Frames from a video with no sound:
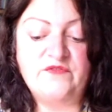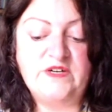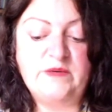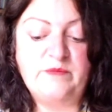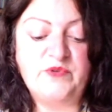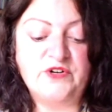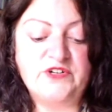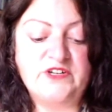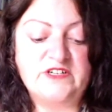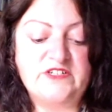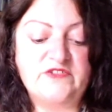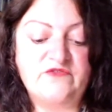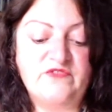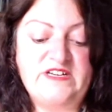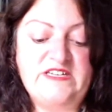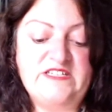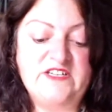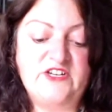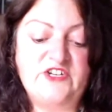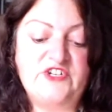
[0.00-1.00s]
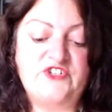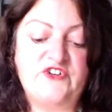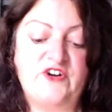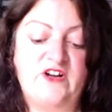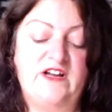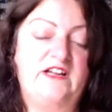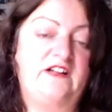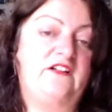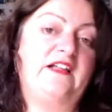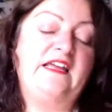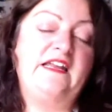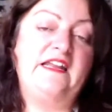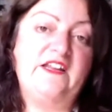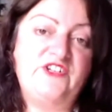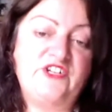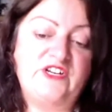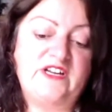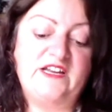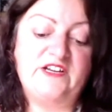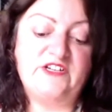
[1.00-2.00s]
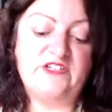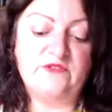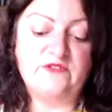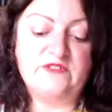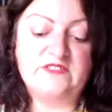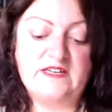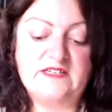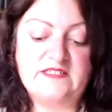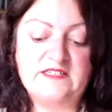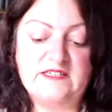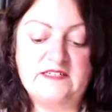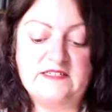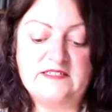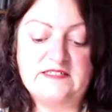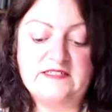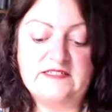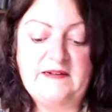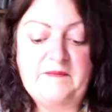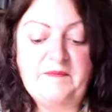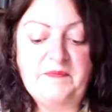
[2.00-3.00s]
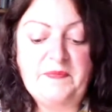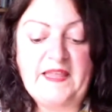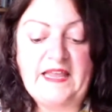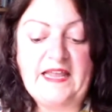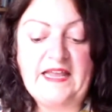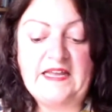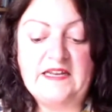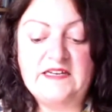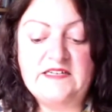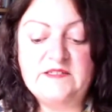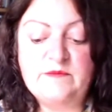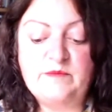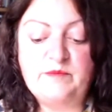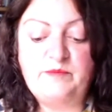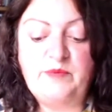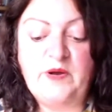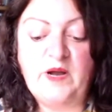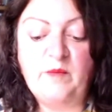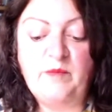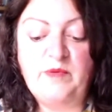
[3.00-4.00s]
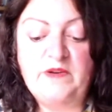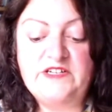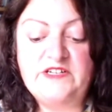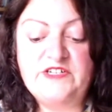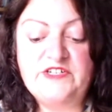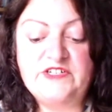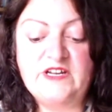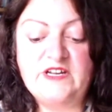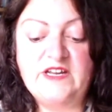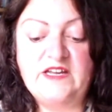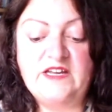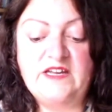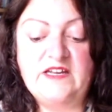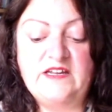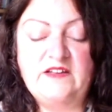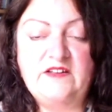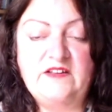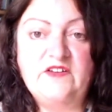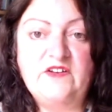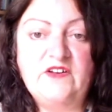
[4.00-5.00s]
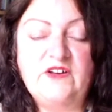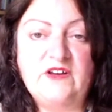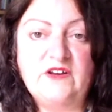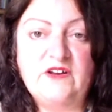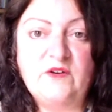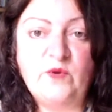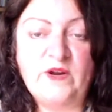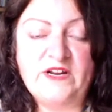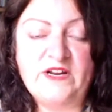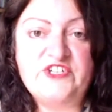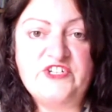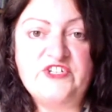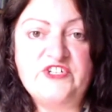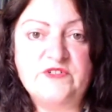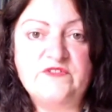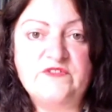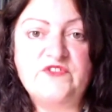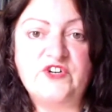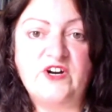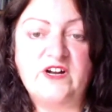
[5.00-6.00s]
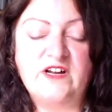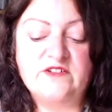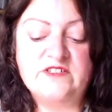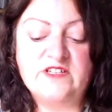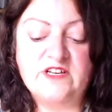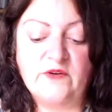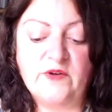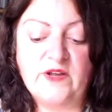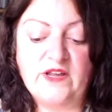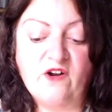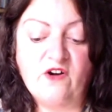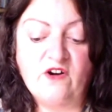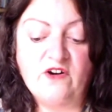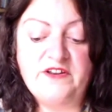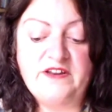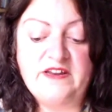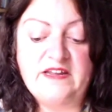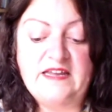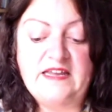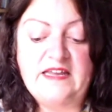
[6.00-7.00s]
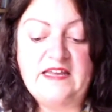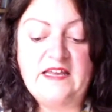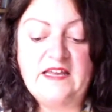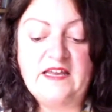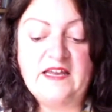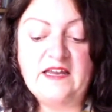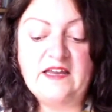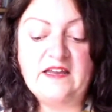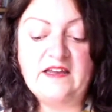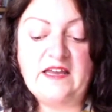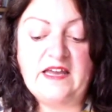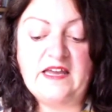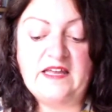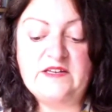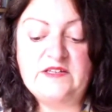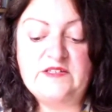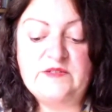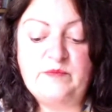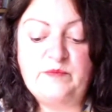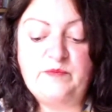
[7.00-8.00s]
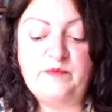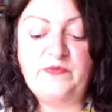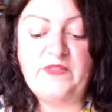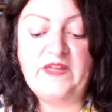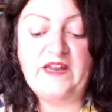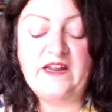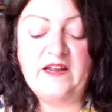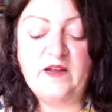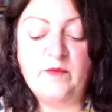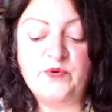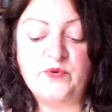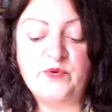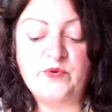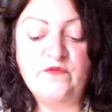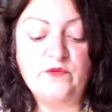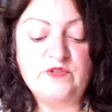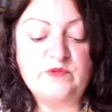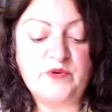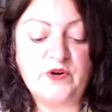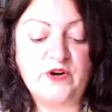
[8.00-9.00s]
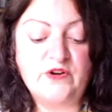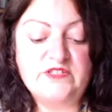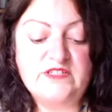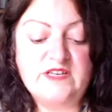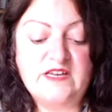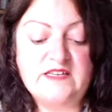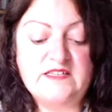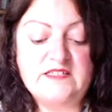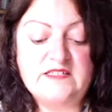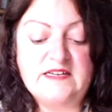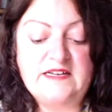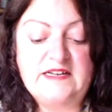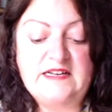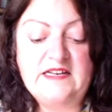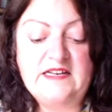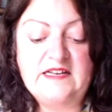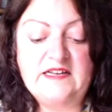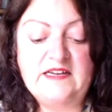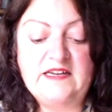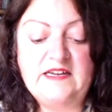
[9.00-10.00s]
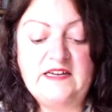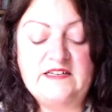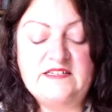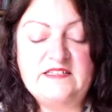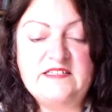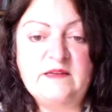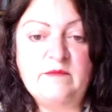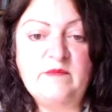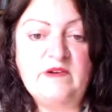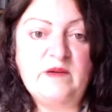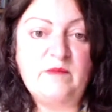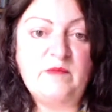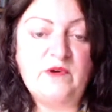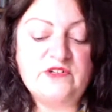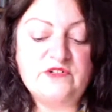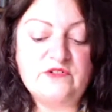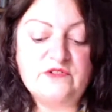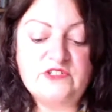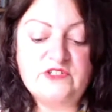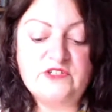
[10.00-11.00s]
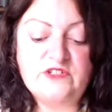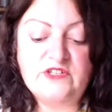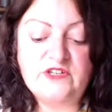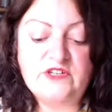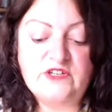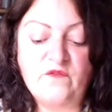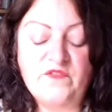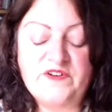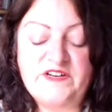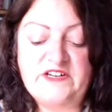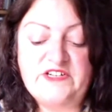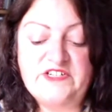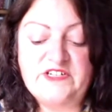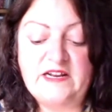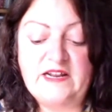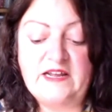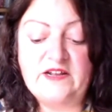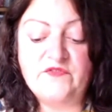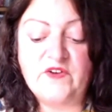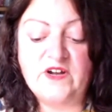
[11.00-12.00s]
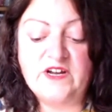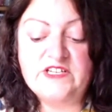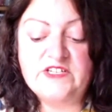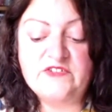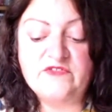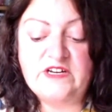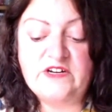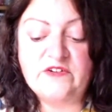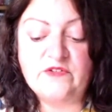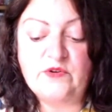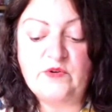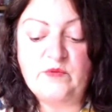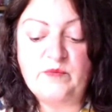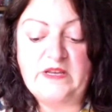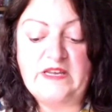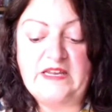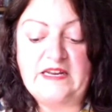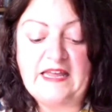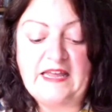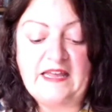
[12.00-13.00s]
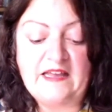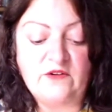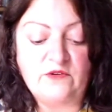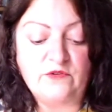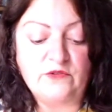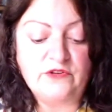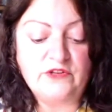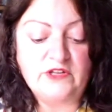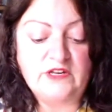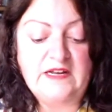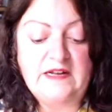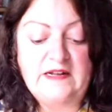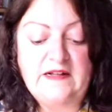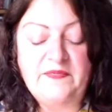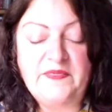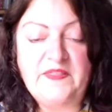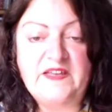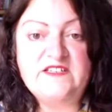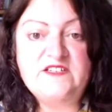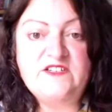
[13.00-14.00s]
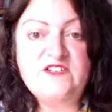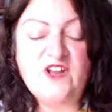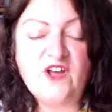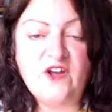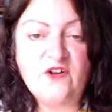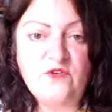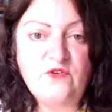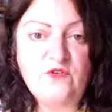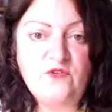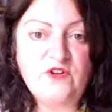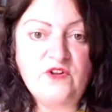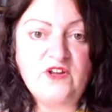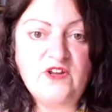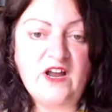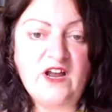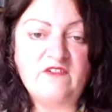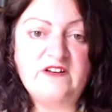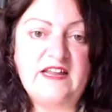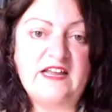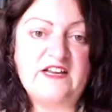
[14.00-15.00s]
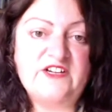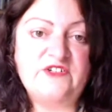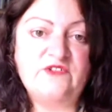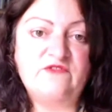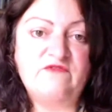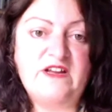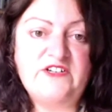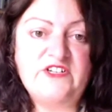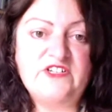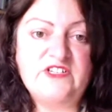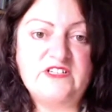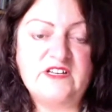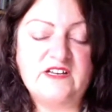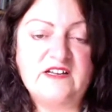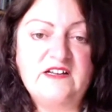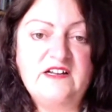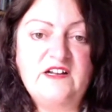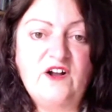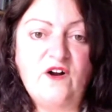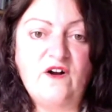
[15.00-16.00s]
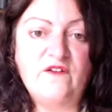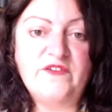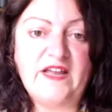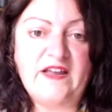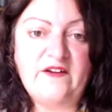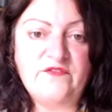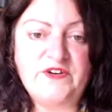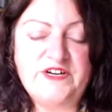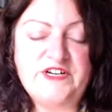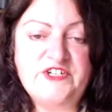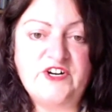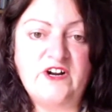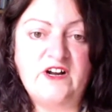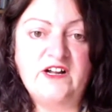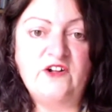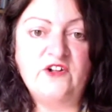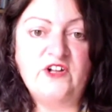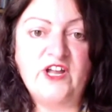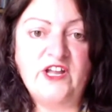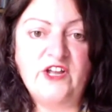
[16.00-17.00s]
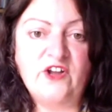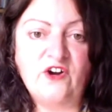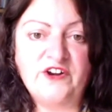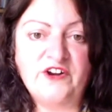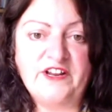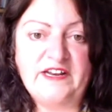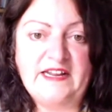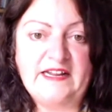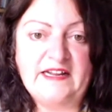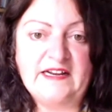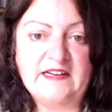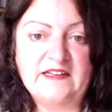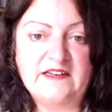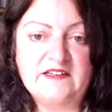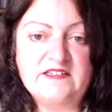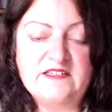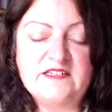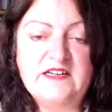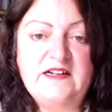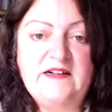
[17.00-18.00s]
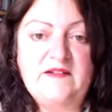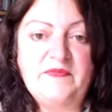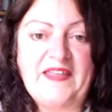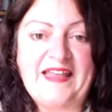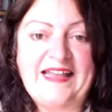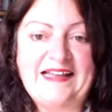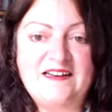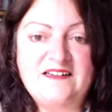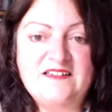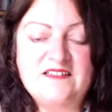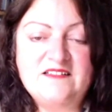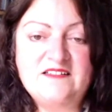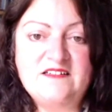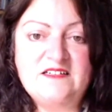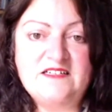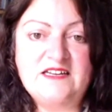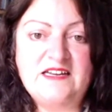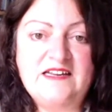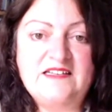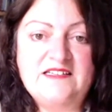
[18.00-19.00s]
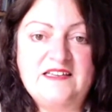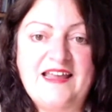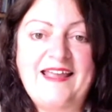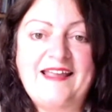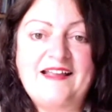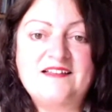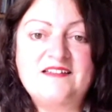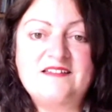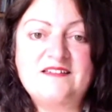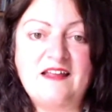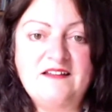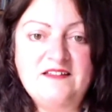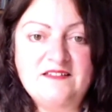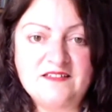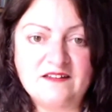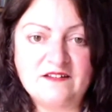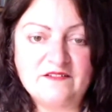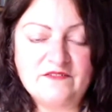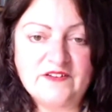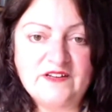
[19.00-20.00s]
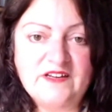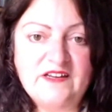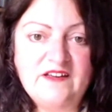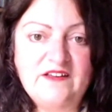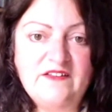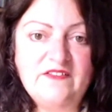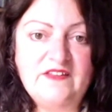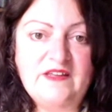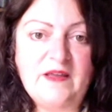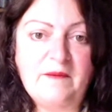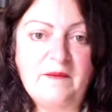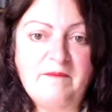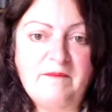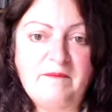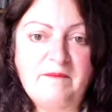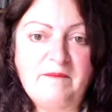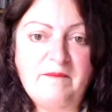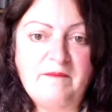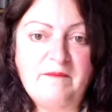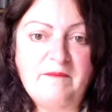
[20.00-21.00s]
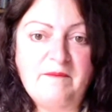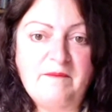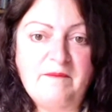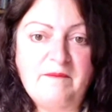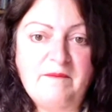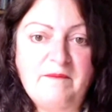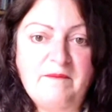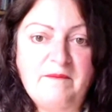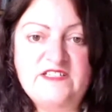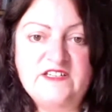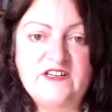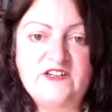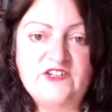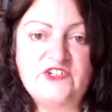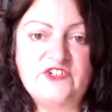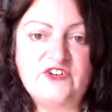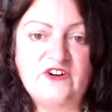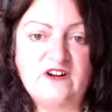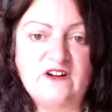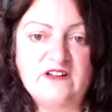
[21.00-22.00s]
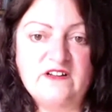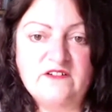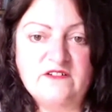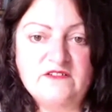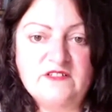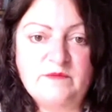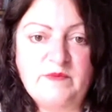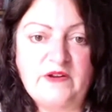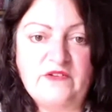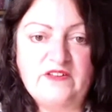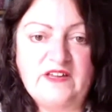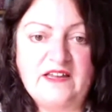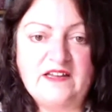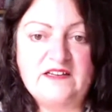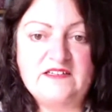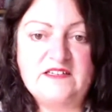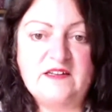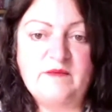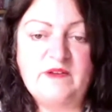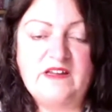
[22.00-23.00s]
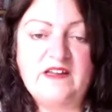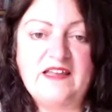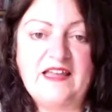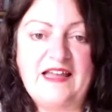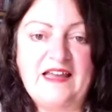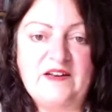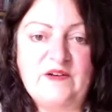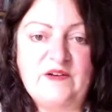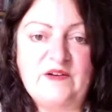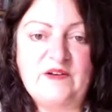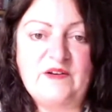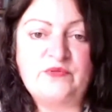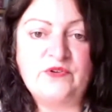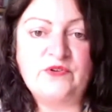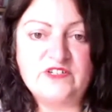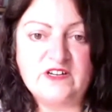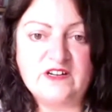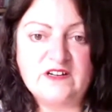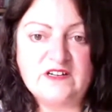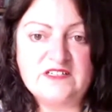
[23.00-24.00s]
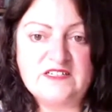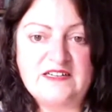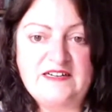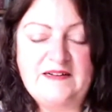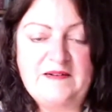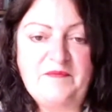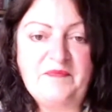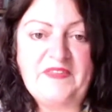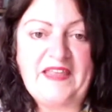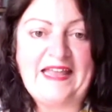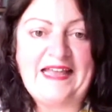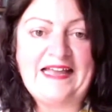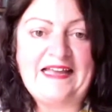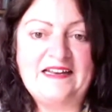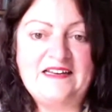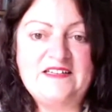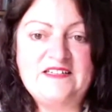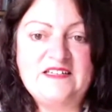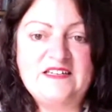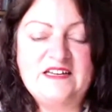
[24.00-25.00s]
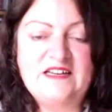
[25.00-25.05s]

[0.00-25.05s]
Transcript: product and research trial in educational settings, and published which sort of trials are going on and their approvals process in a similar model to the confidentiality advisory group in health. There's no current national register of every trial going on in England, and it is extensive. The amount of research trials, both academic and product, and